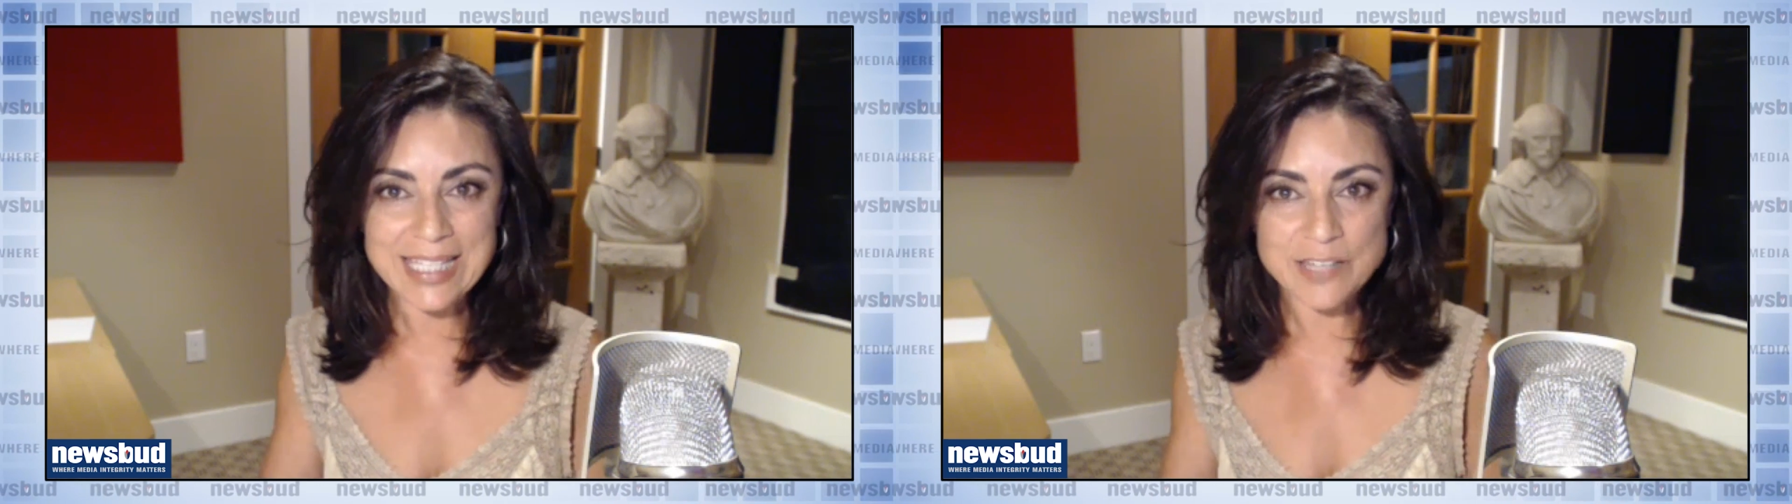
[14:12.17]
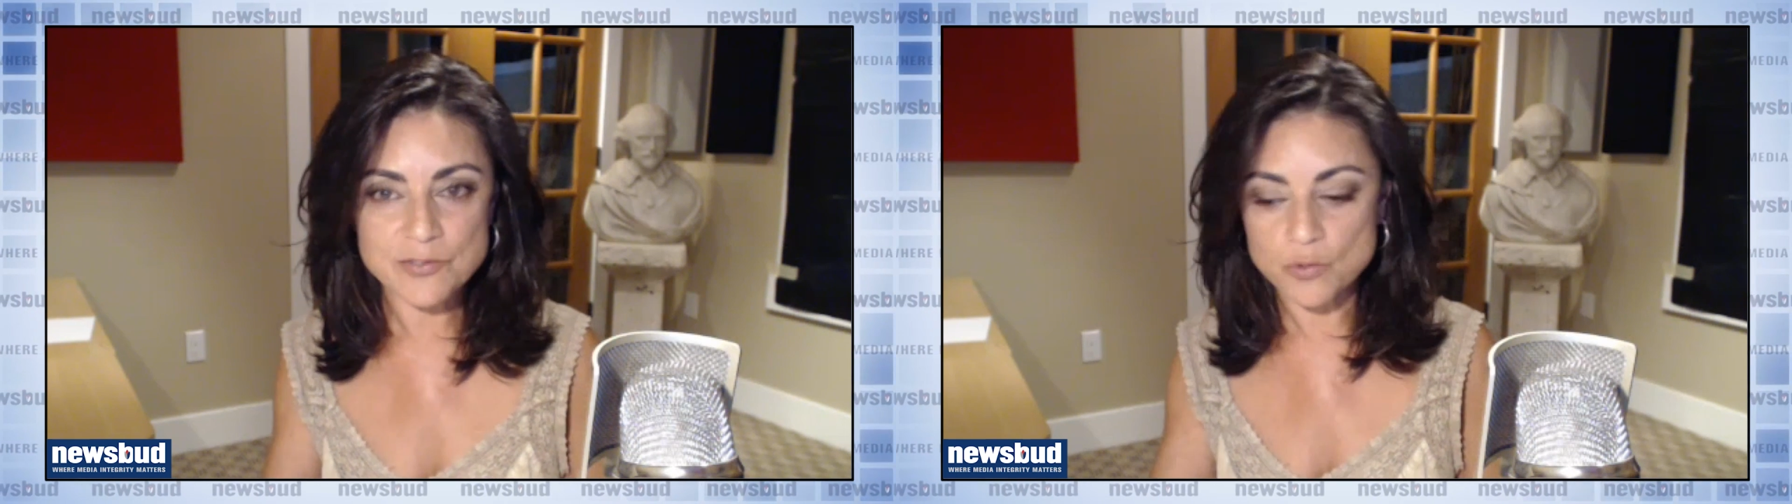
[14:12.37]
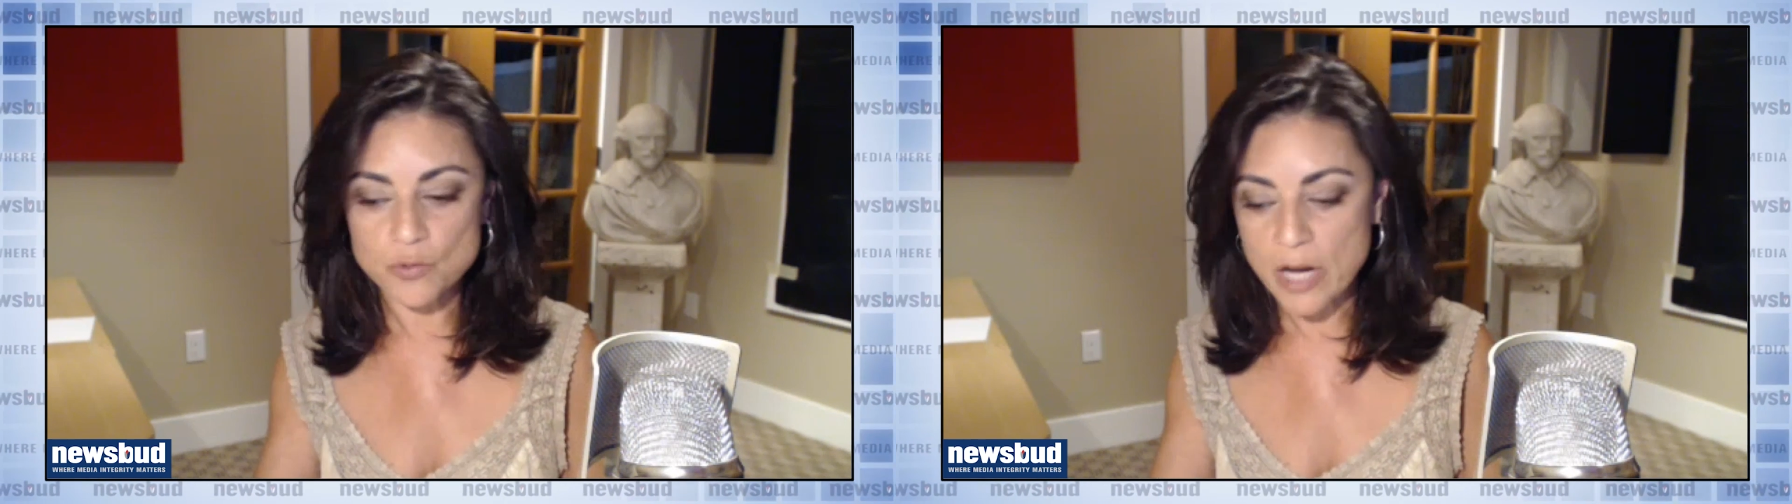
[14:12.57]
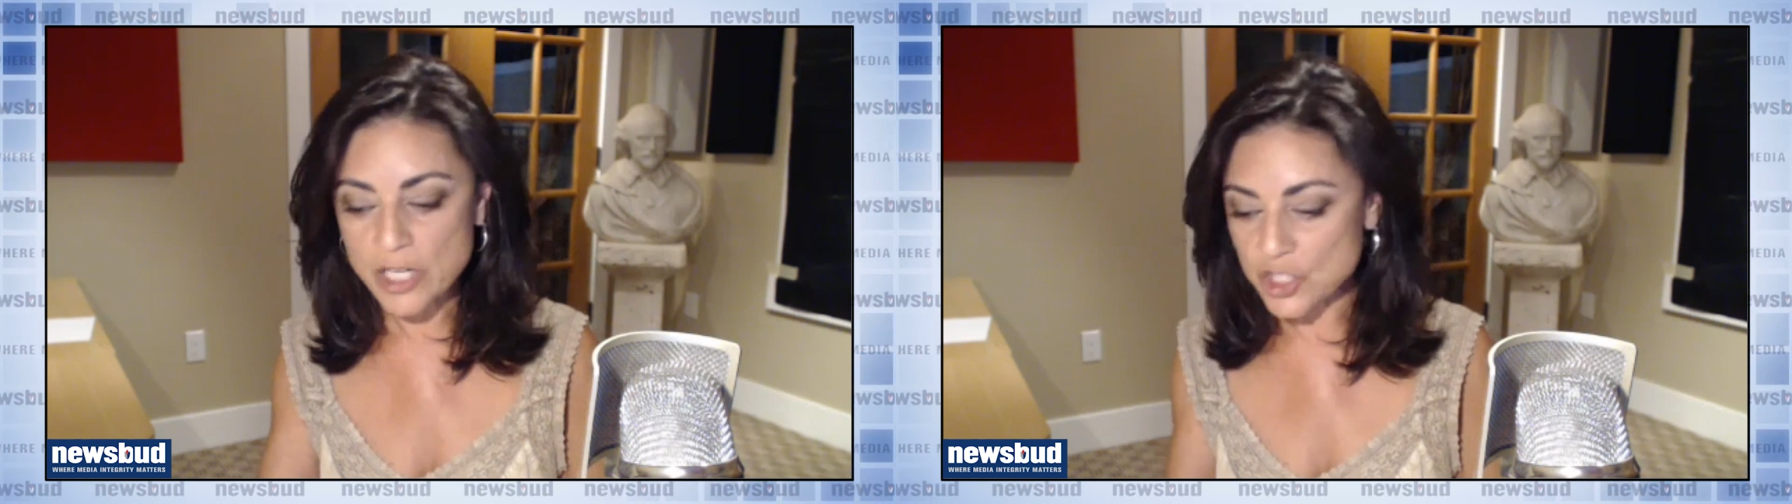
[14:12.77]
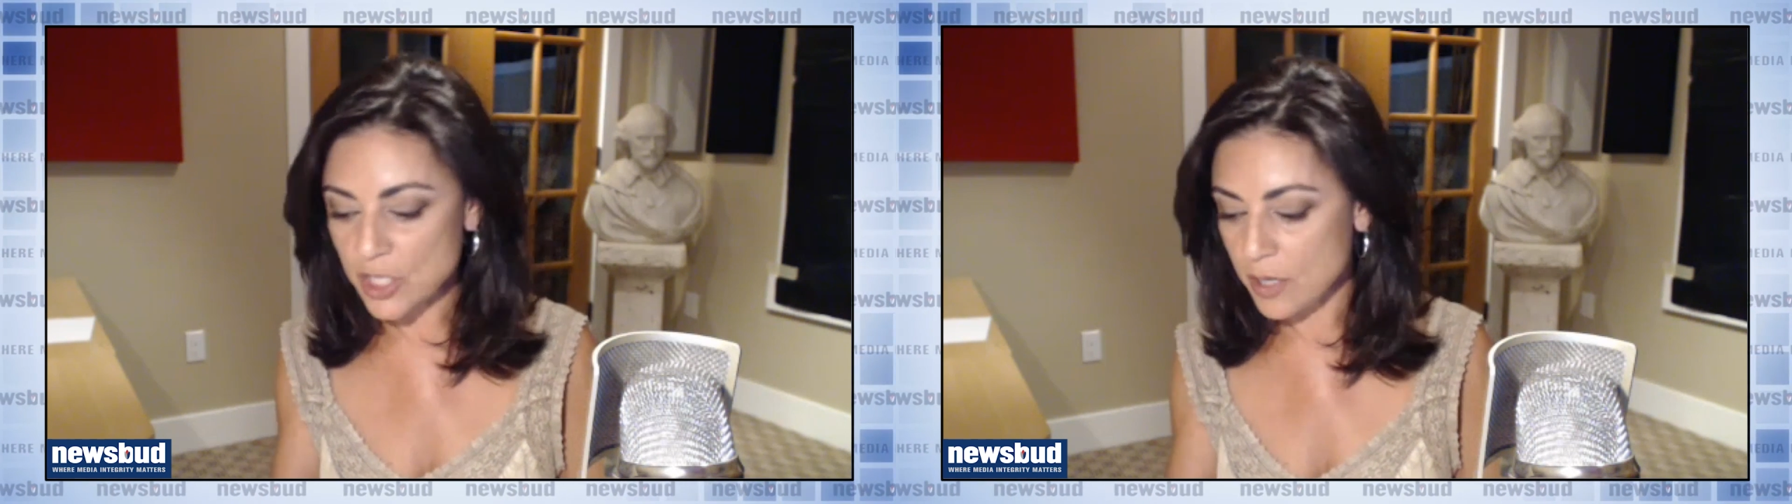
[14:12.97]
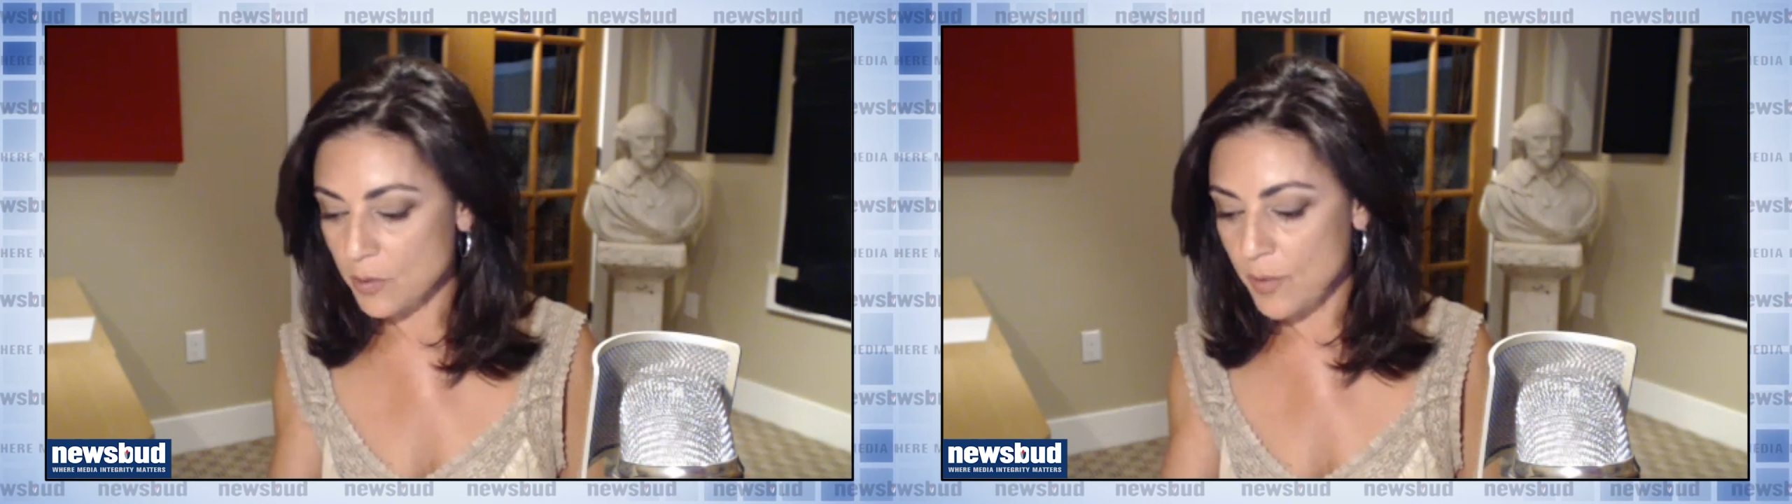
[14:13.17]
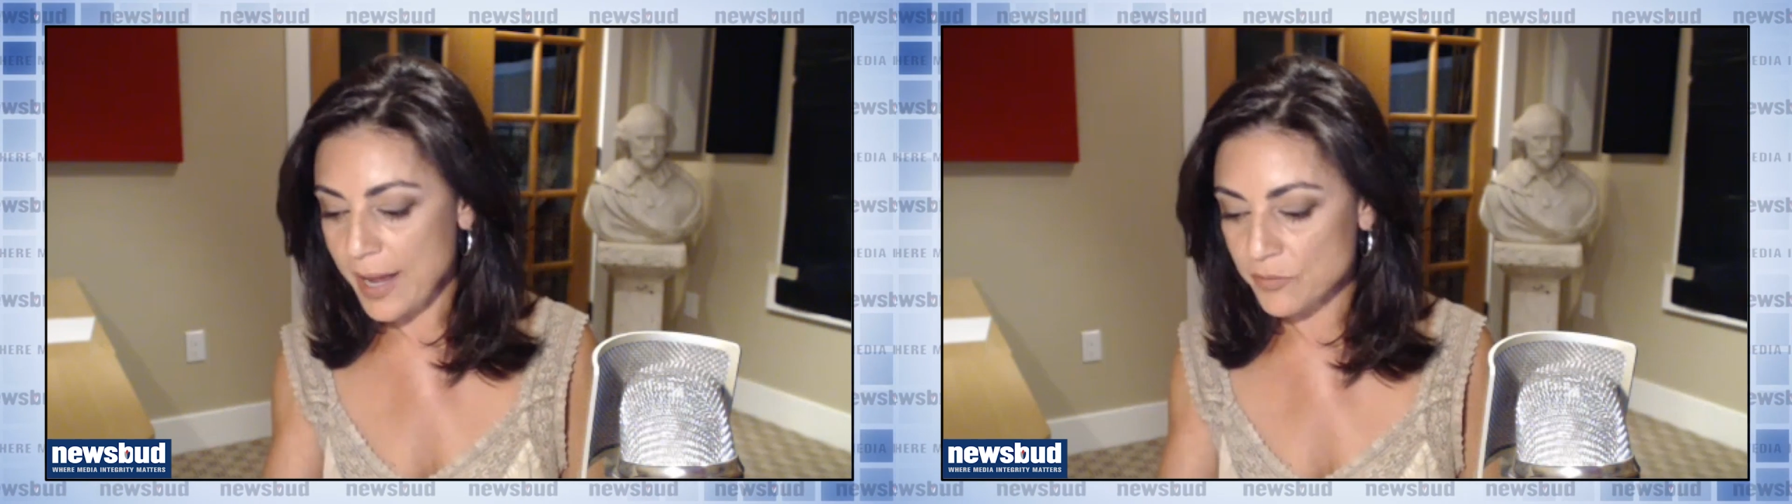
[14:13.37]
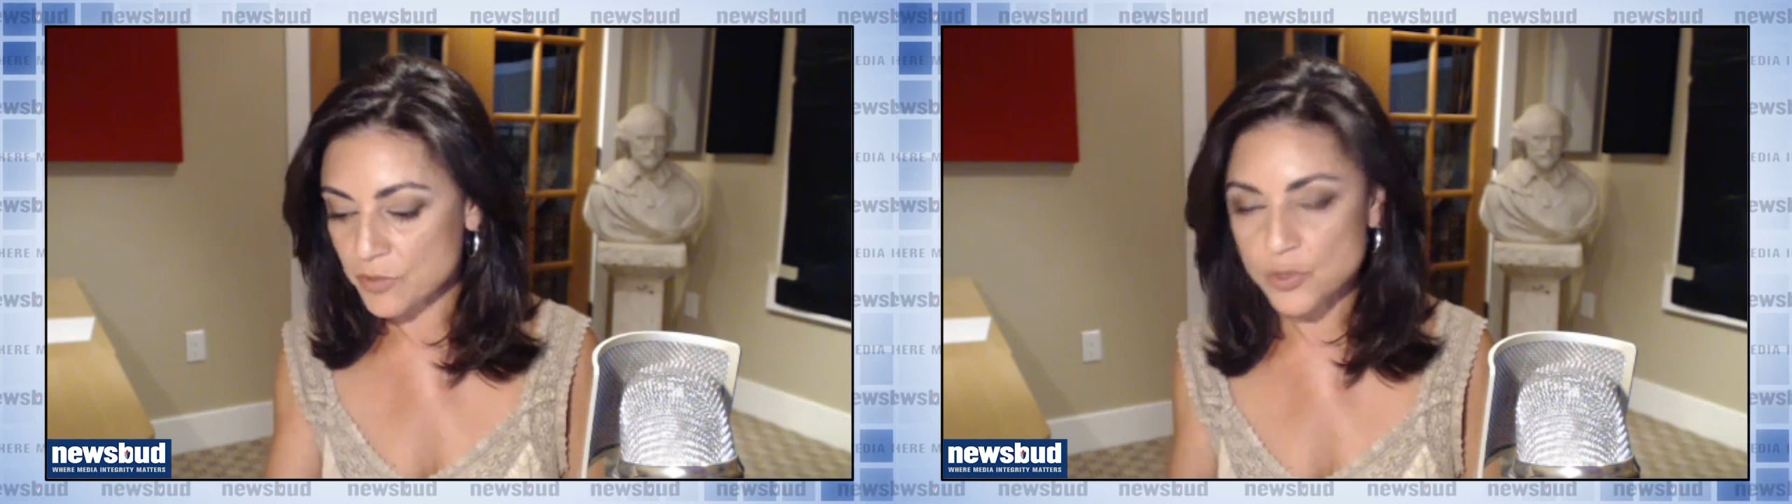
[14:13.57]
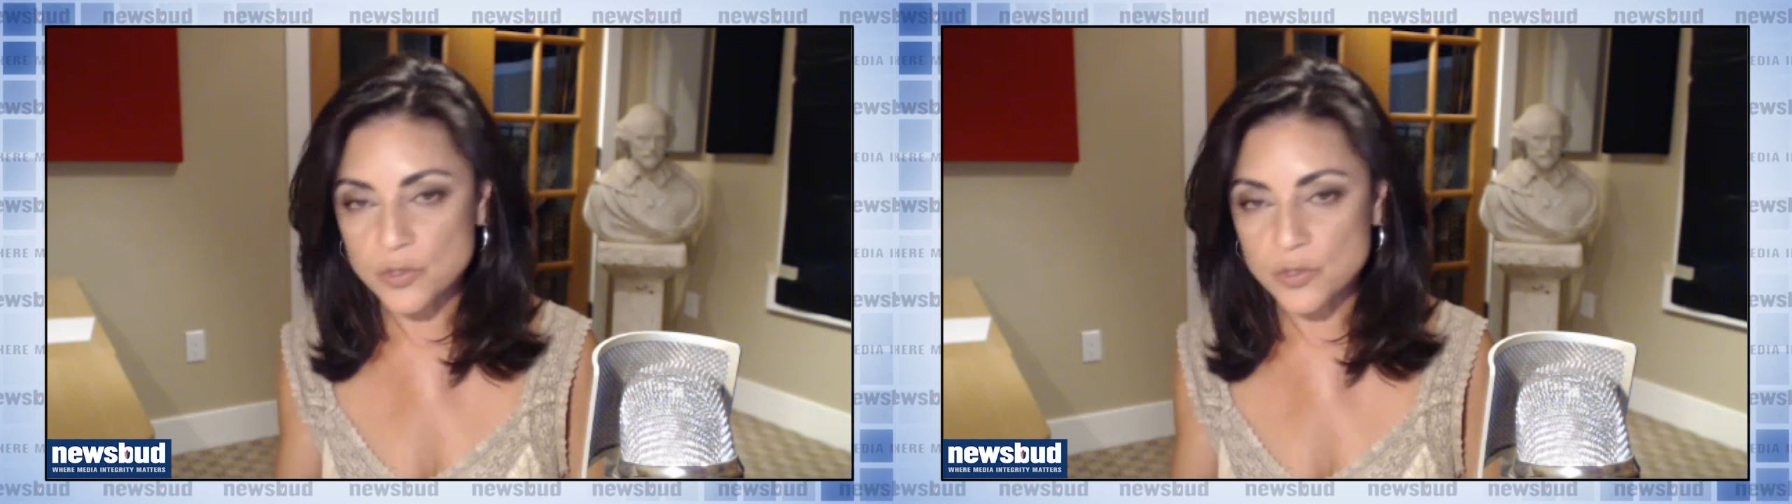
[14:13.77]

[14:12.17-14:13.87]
leaves Russia around